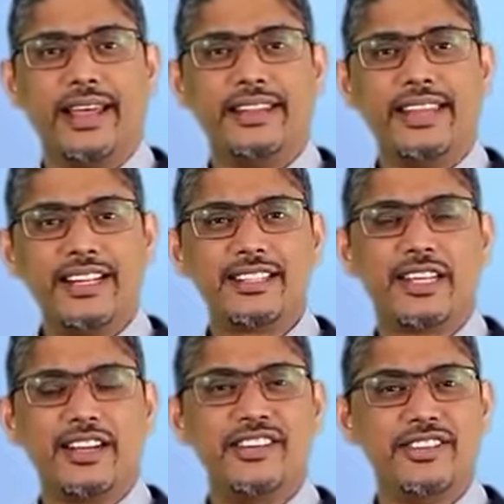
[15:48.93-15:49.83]
That's an
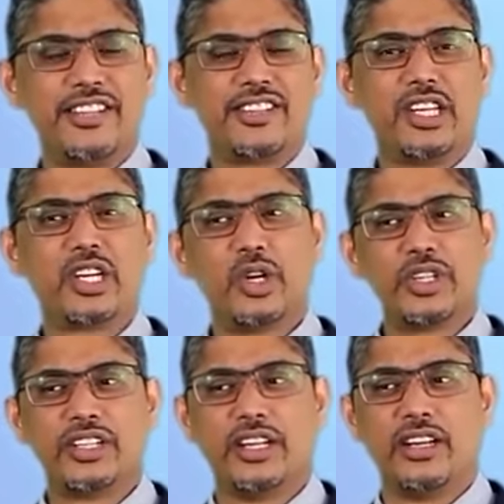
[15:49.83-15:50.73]
interesting
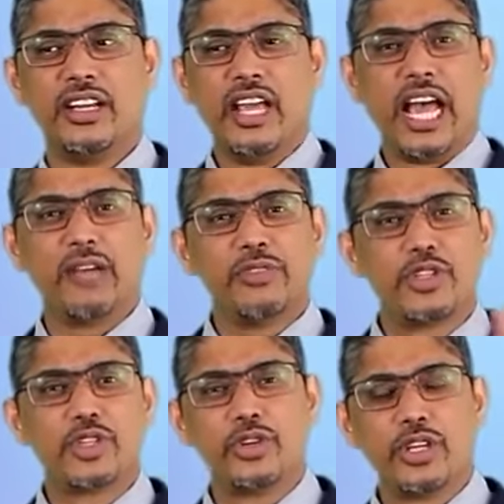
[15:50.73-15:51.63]
question. I haven't
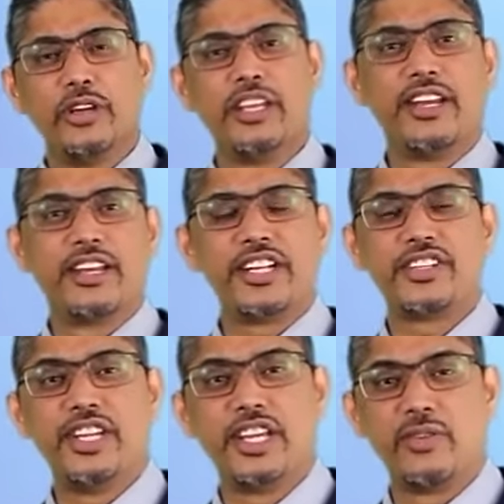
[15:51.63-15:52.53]
shown you any
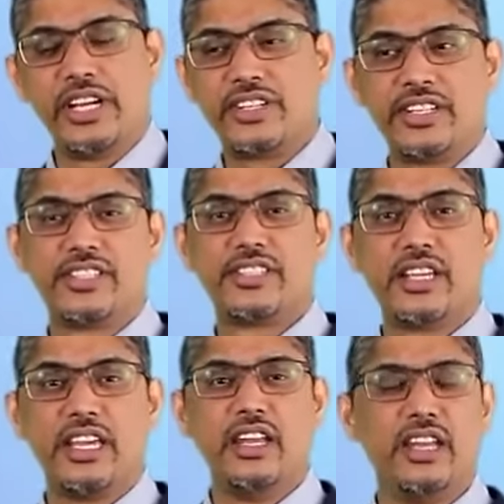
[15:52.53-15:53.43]
regression equations
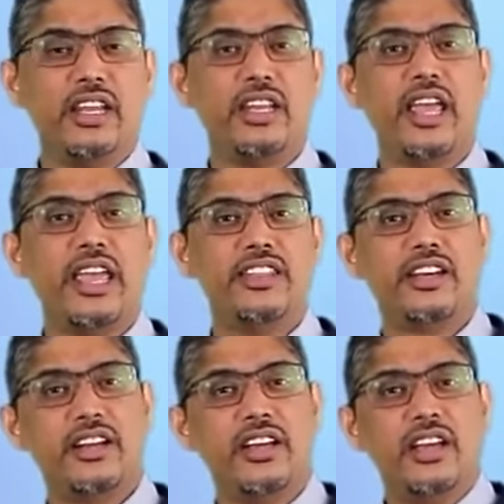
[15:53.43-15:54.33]
in
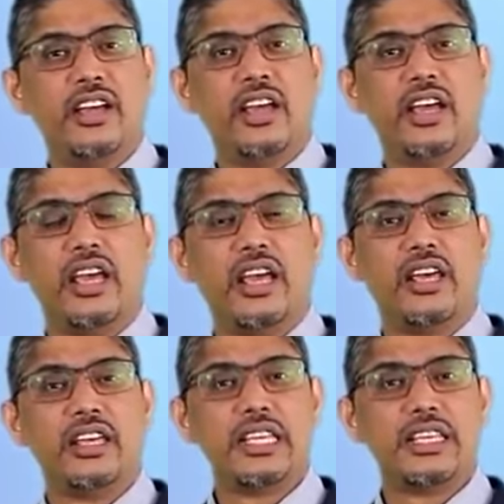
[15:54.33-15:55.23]
either
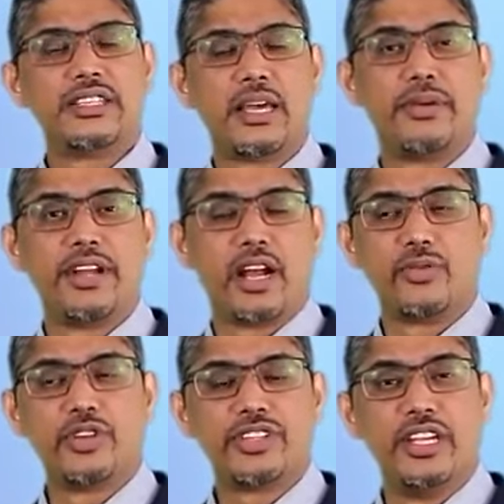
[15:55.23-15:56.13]
summary
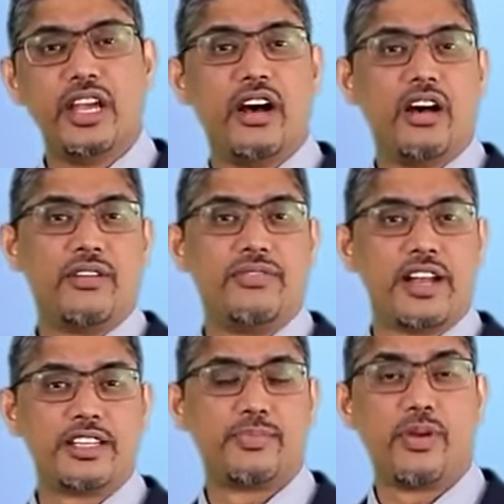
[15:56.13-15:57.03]
ROC or a
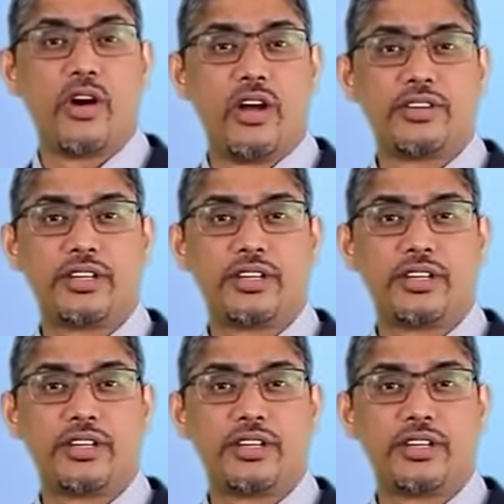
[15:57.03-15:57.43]
forest plot.